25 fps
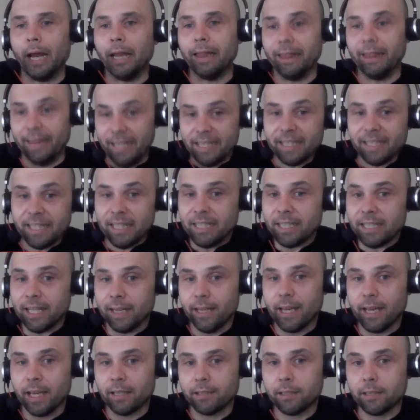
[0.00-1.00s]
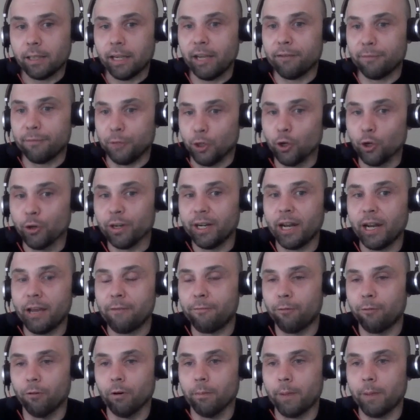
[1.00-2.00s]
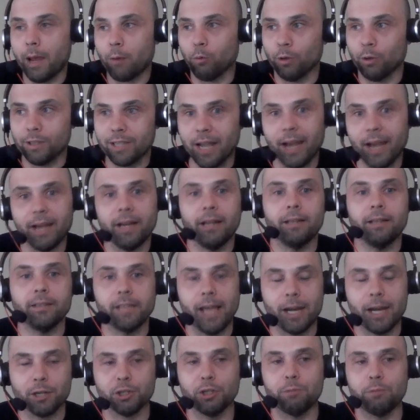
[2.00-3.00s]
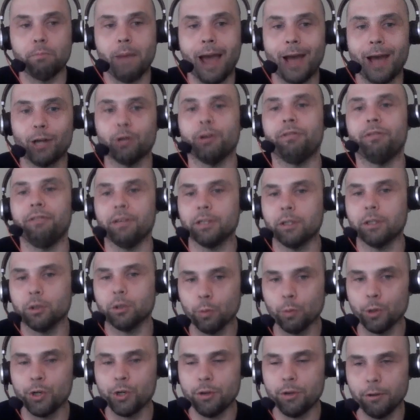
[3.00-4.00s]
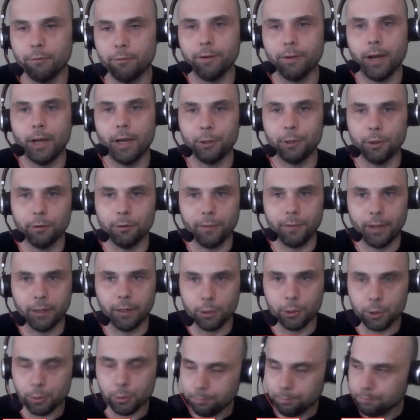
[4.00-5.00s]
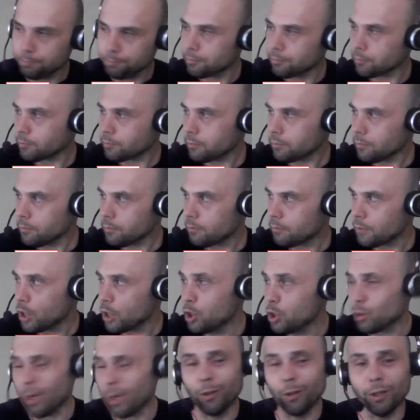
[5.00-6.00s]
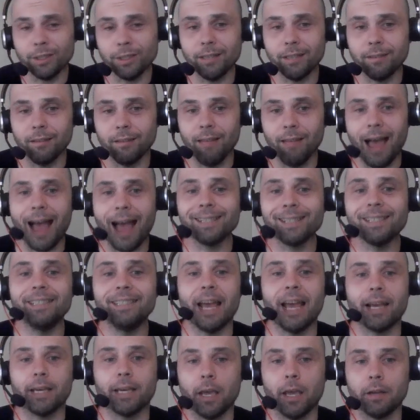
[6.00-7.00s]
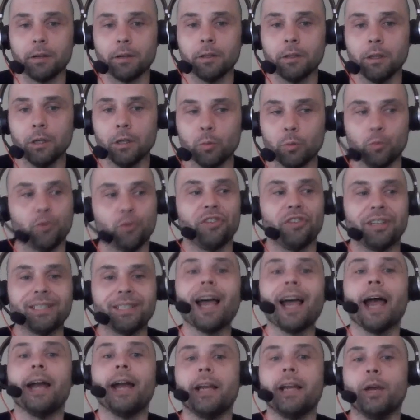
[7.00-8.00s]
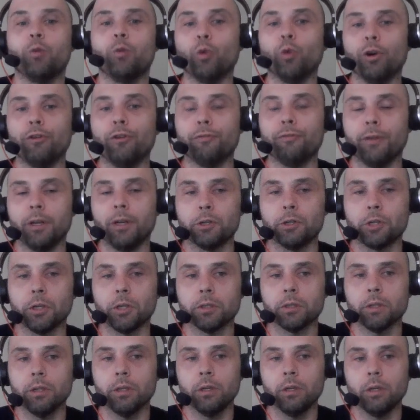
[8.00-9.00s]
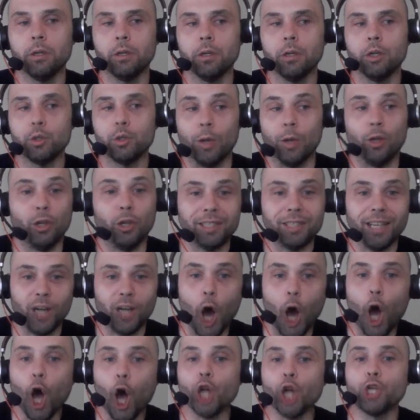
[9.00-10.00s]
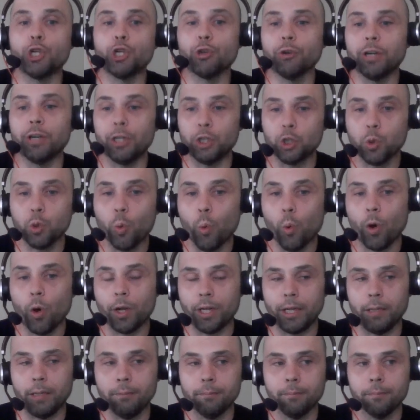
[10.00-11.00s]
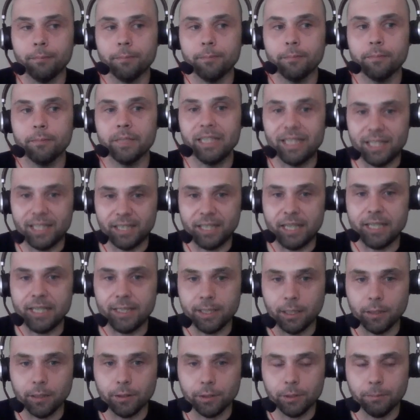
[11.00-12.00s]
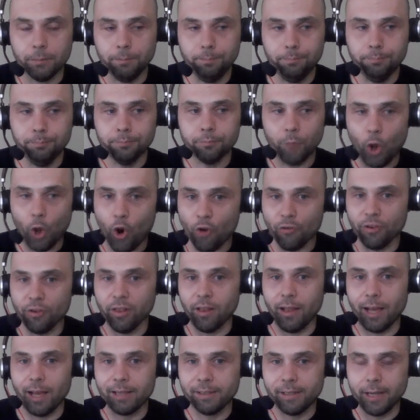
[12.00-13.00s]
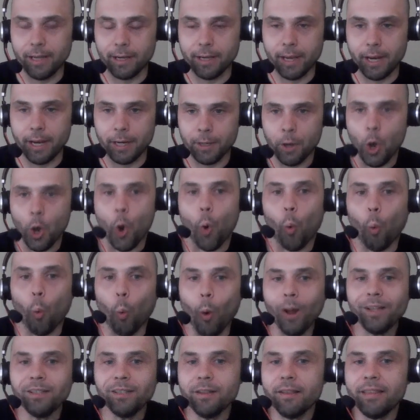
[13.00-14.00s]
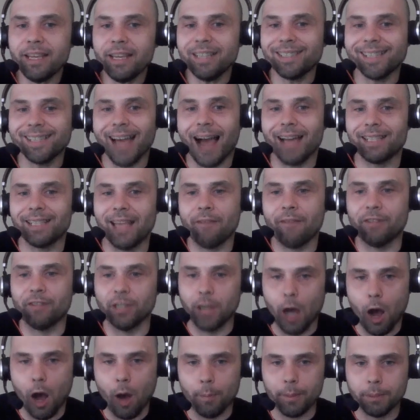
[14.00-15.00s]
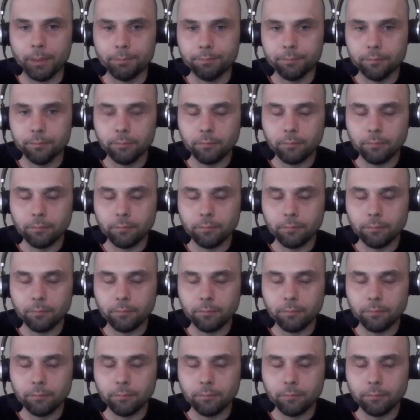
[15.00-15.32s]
listen to this if you're in a format where tight ends actually matter, and this is where you can find your advantage. So I looked at the last decade worth of tight end 1 finishes. So I looked at 120 seasons over the last decade, what do these guys have in common?